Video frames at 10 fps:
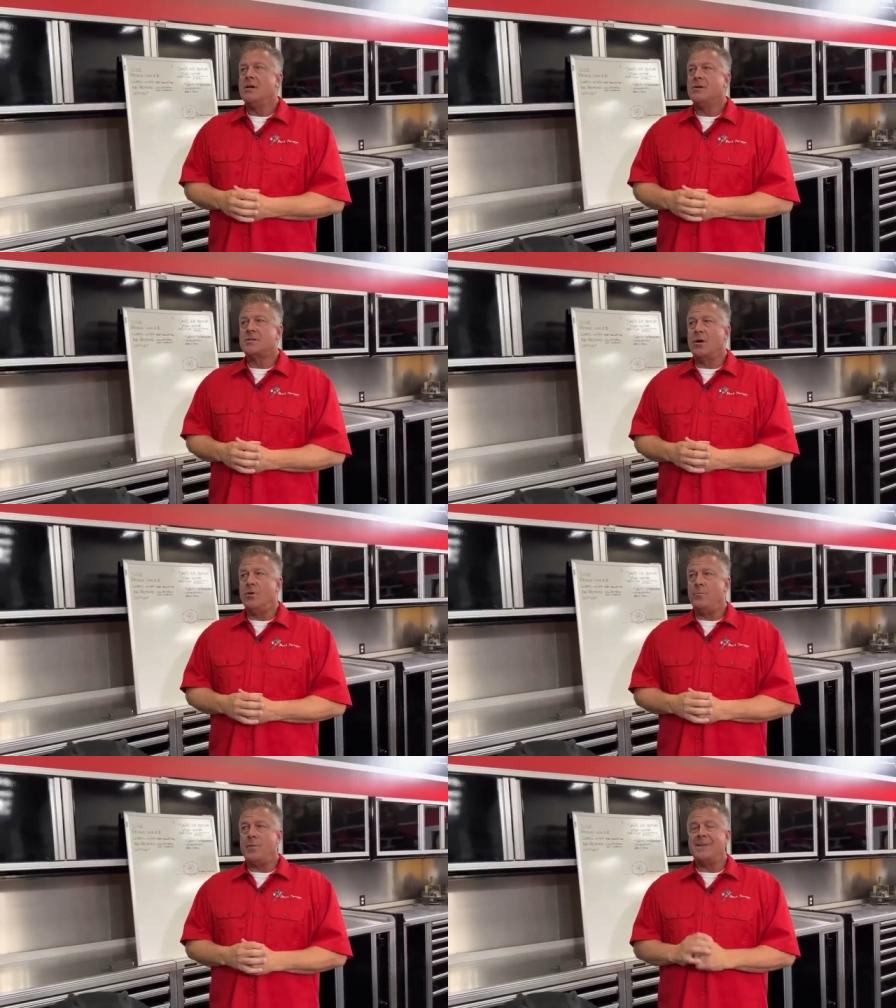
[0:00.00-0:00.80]

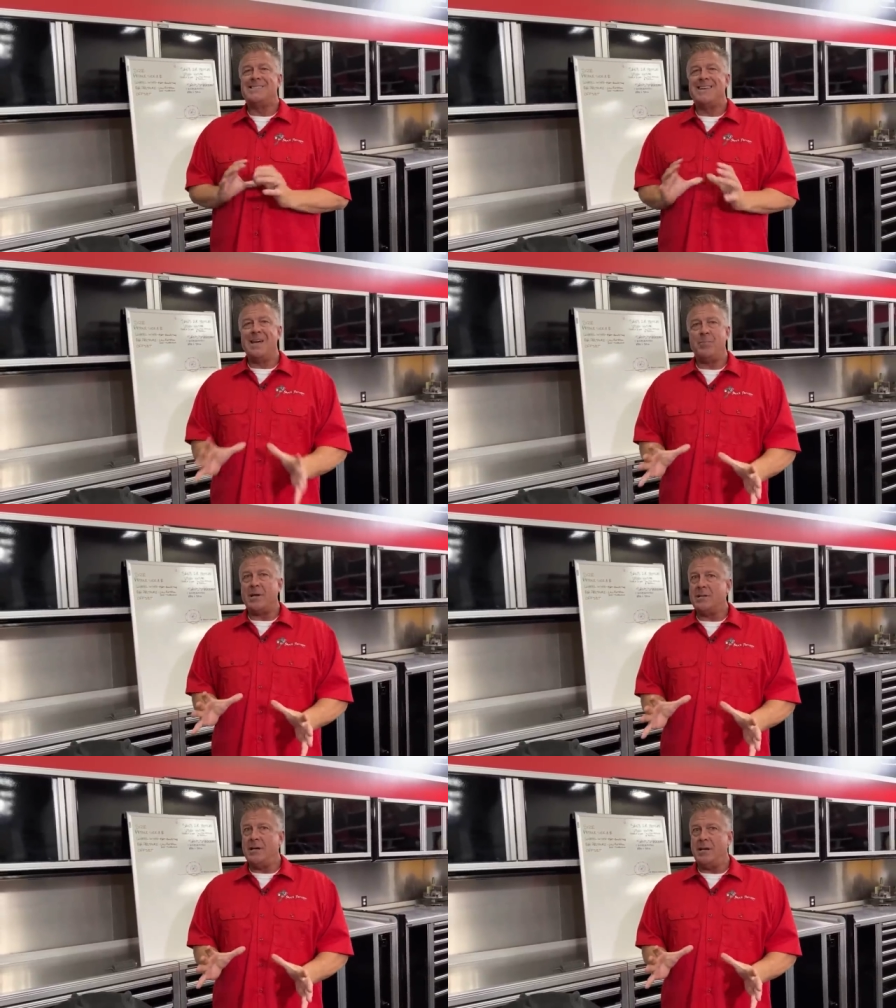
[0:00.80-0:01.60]
So
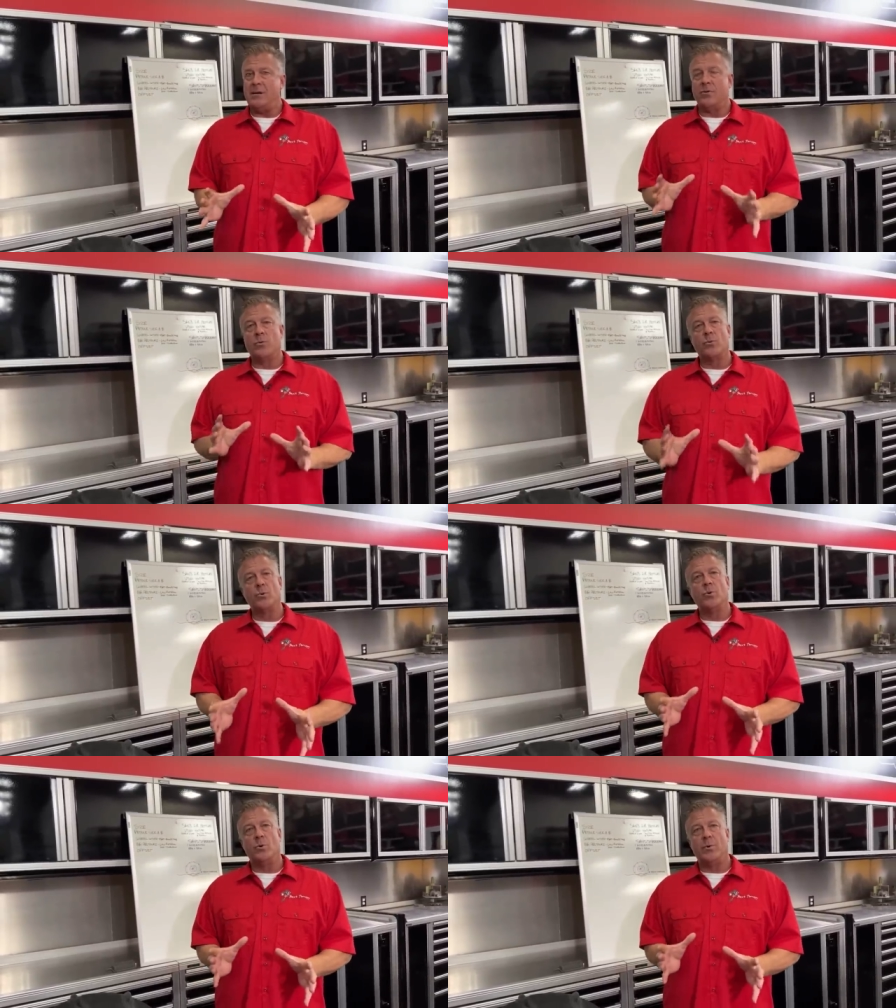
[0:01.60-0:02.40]
typically, the
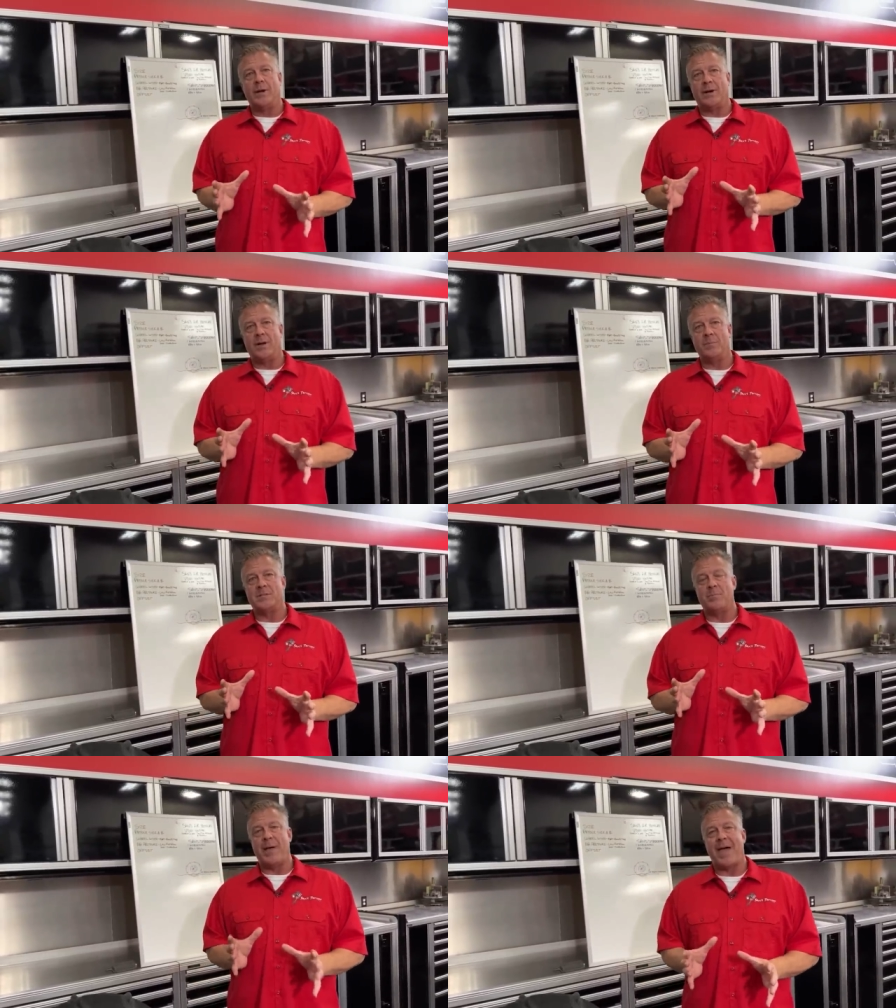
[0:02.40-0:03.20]
rule when it comes
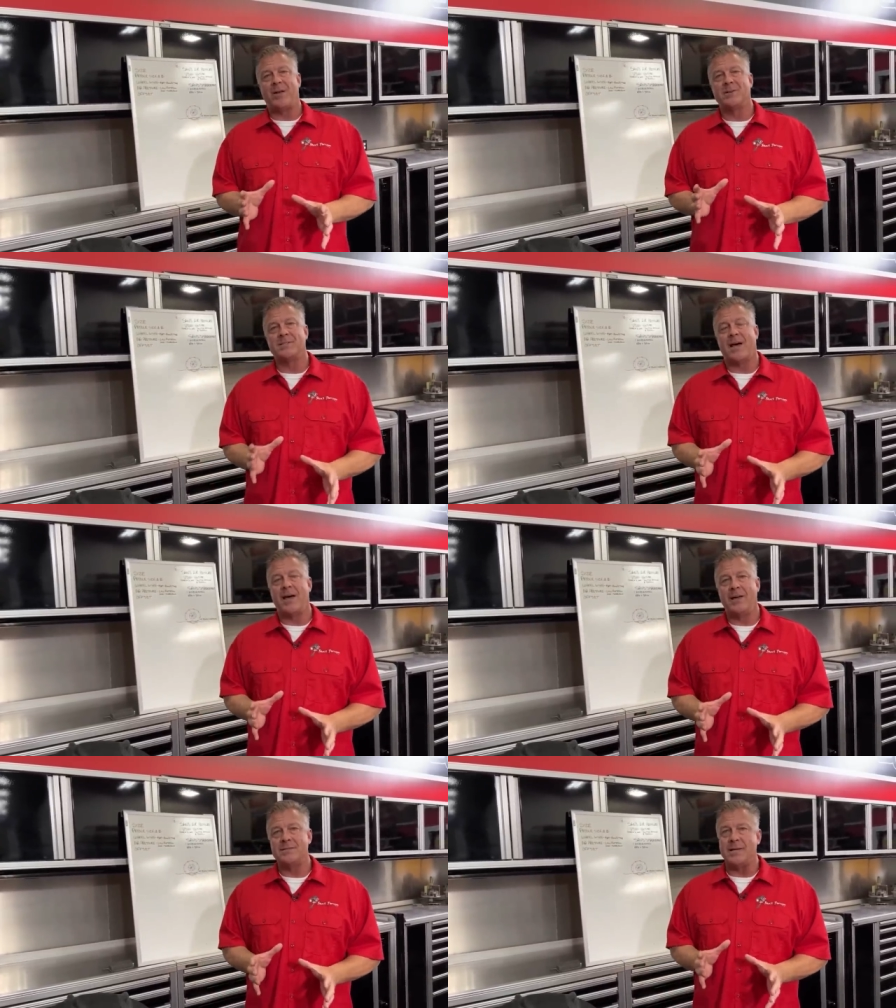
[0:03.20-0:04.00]
to paddle
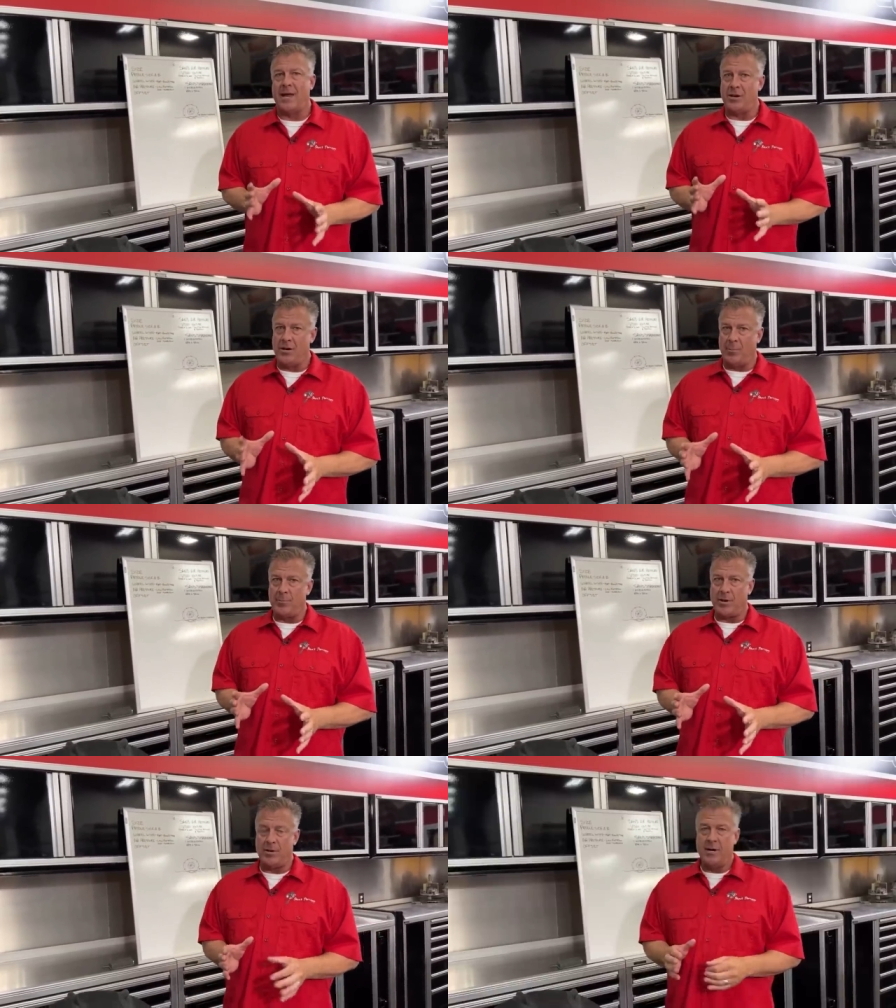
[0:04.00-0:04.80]
size and
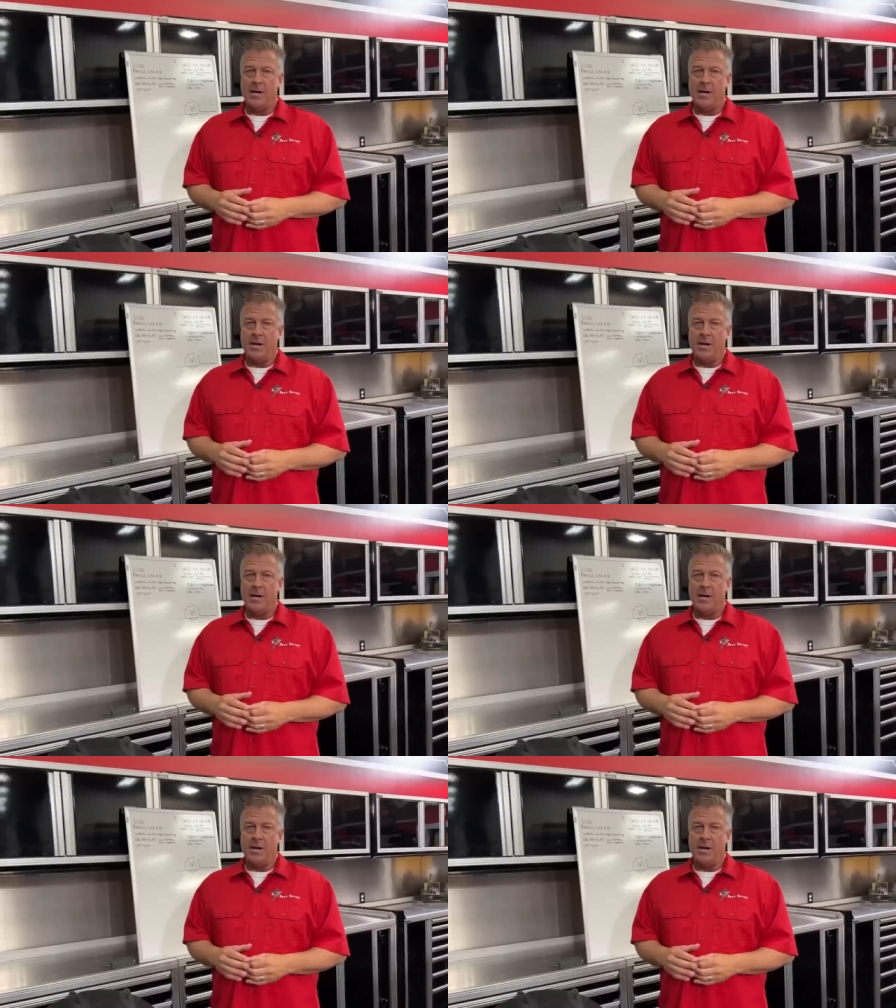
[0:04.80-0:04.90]
number